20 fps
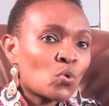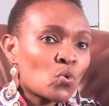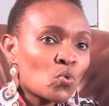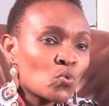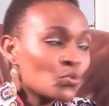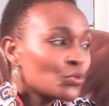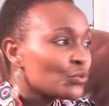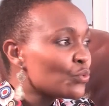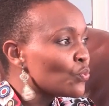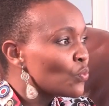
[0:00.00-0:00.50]

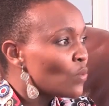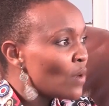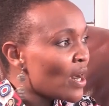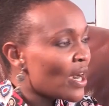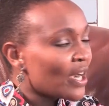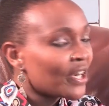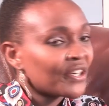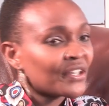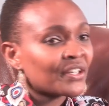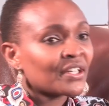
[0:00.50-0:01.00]
who you
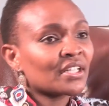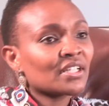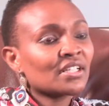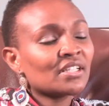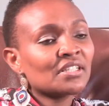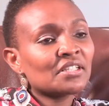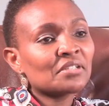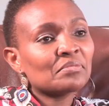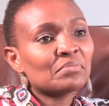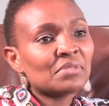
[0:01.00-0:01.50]
are
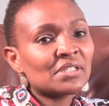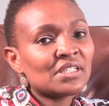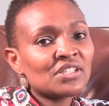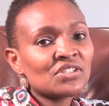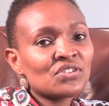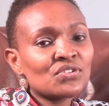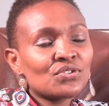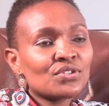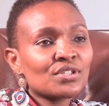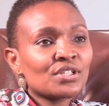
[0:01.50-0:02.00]
in the
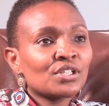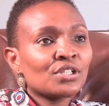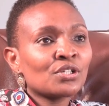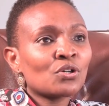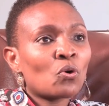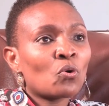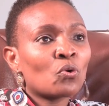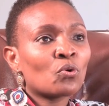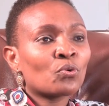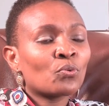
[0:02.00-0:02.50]
ministry
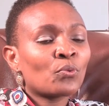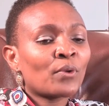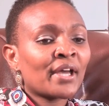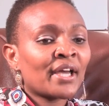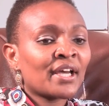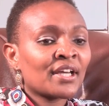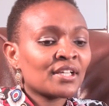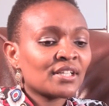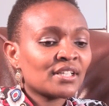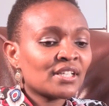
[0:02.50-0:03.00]
or
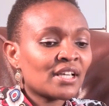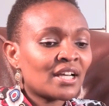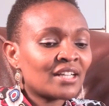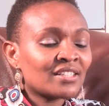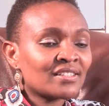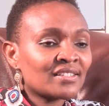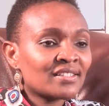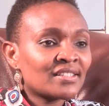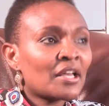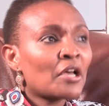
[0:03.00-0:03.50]
where He
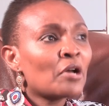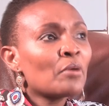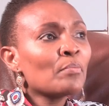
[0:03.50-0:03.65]
has